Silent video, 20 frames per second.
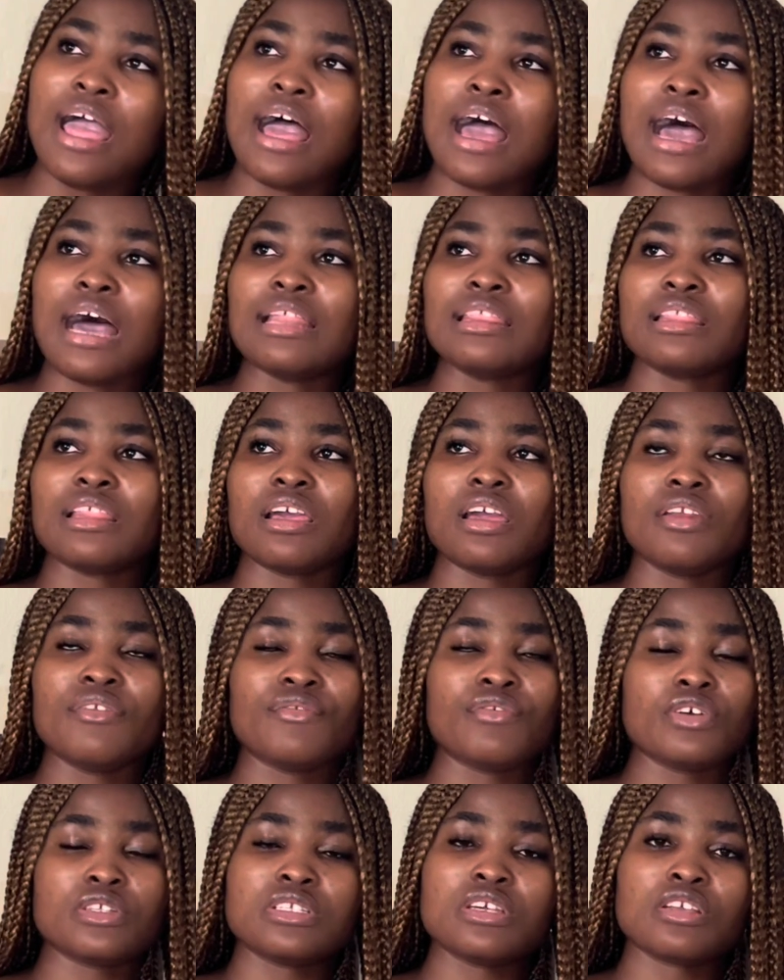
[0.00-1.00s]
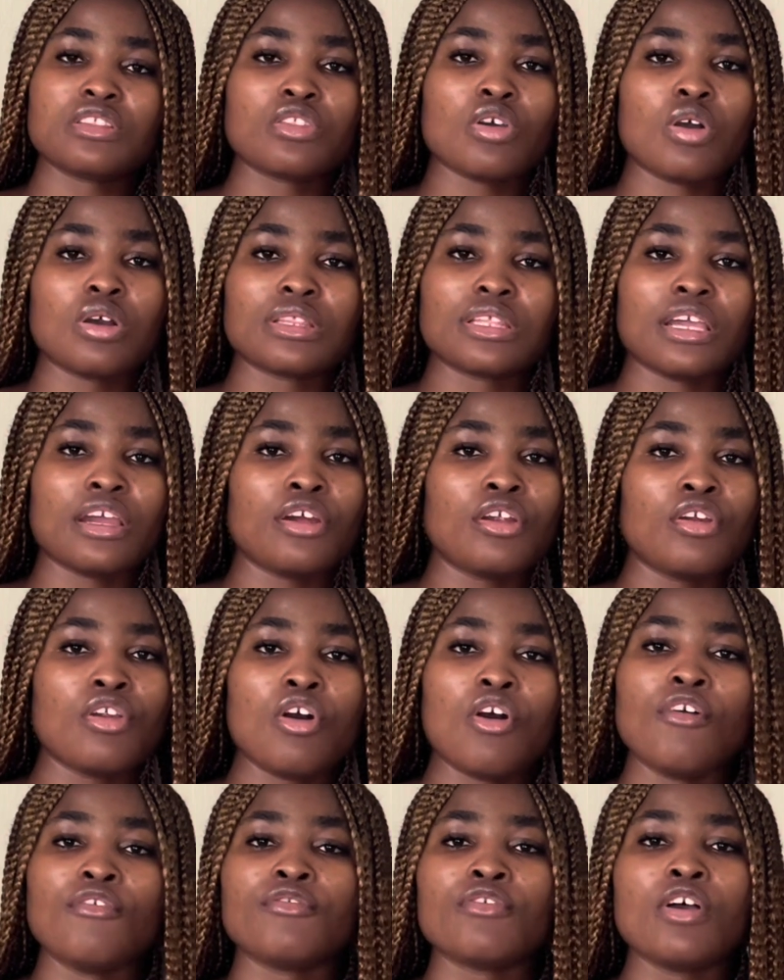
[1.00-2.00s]
And then for TikTok, there are a
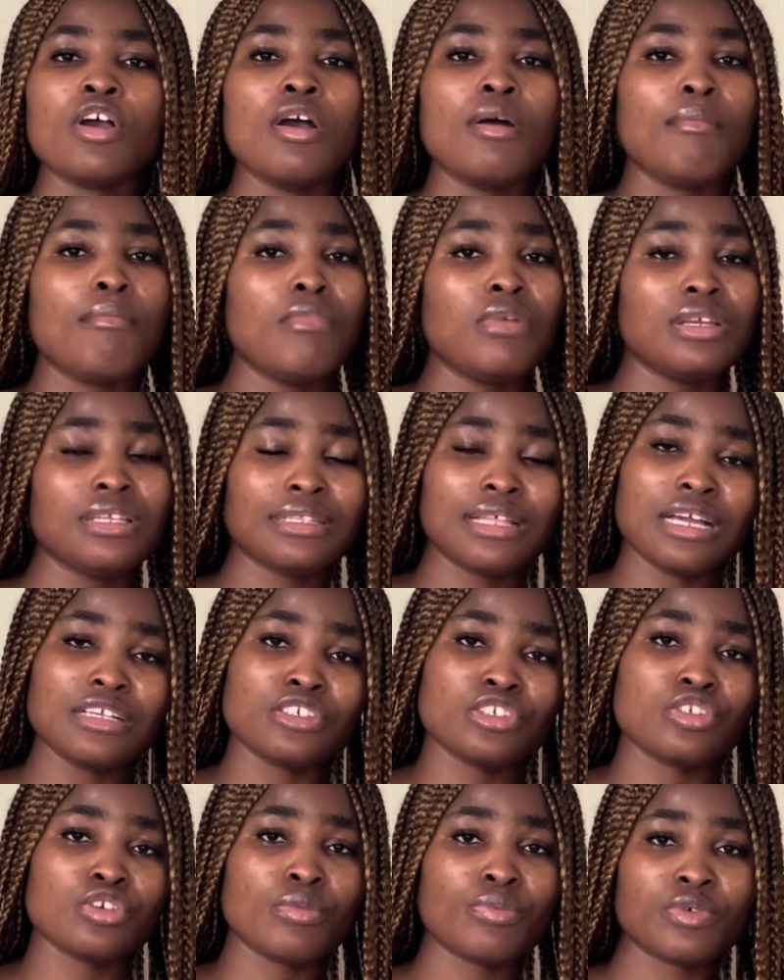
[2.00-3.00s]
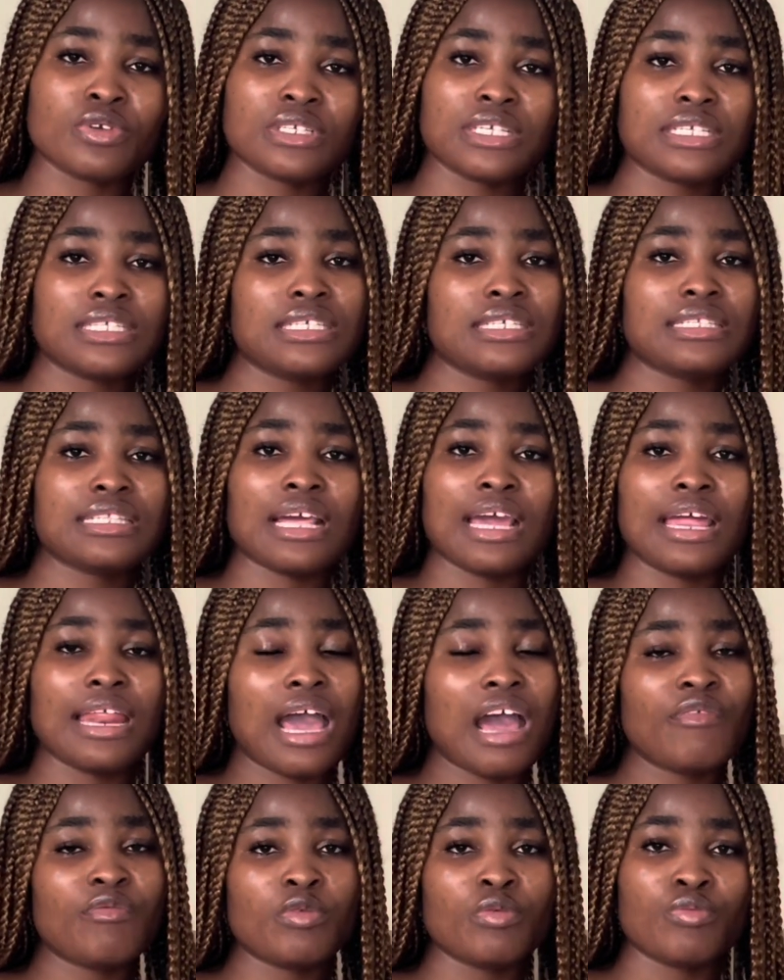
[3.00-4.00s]
lot of monetization processes that
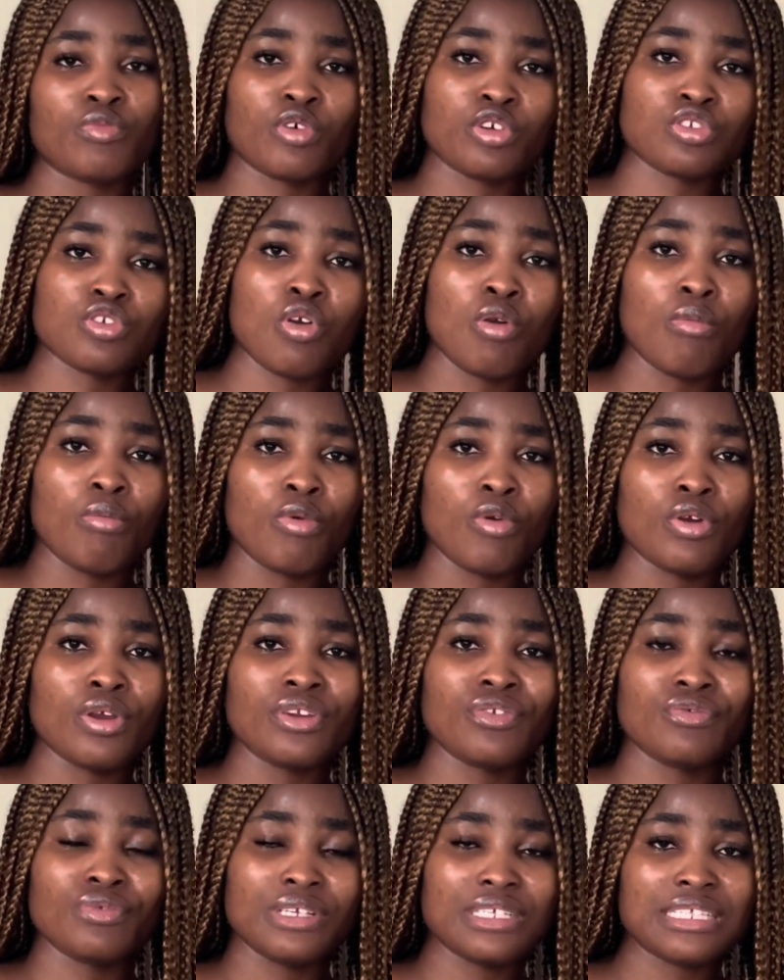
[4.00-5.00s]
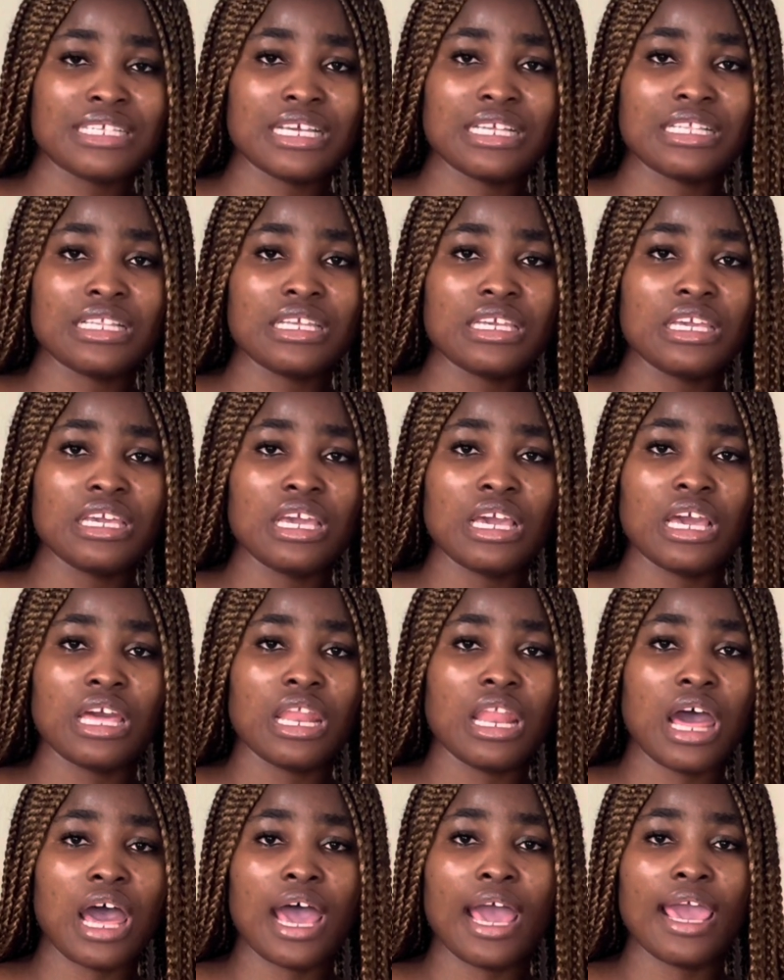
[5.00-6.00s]
have been brought on board recently,
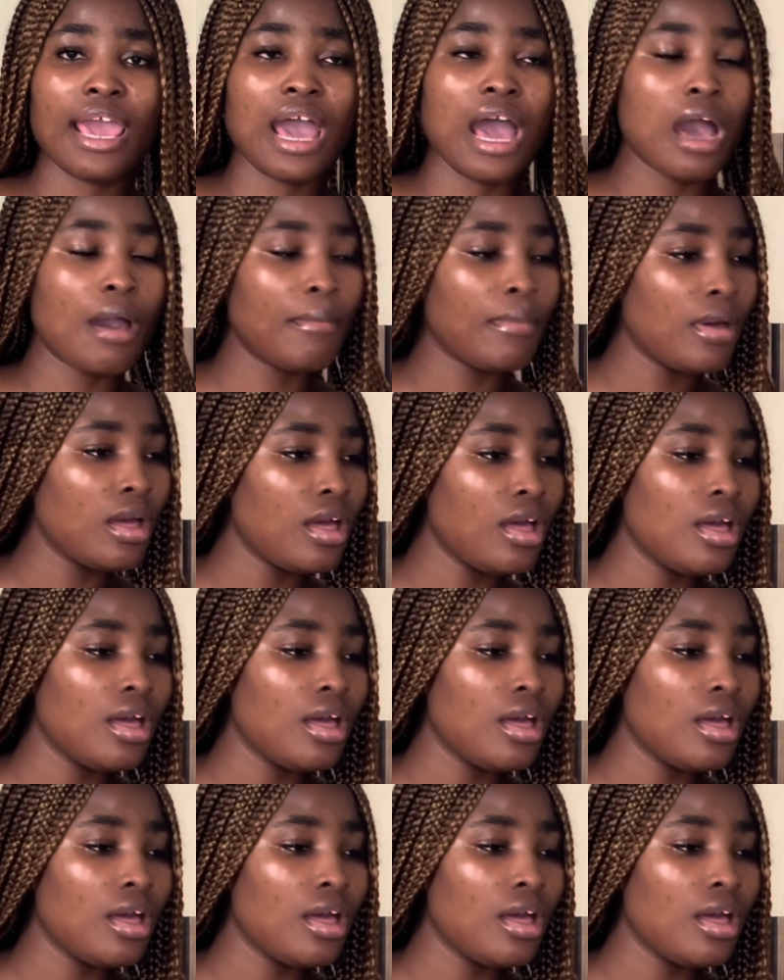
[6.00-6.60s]
and I am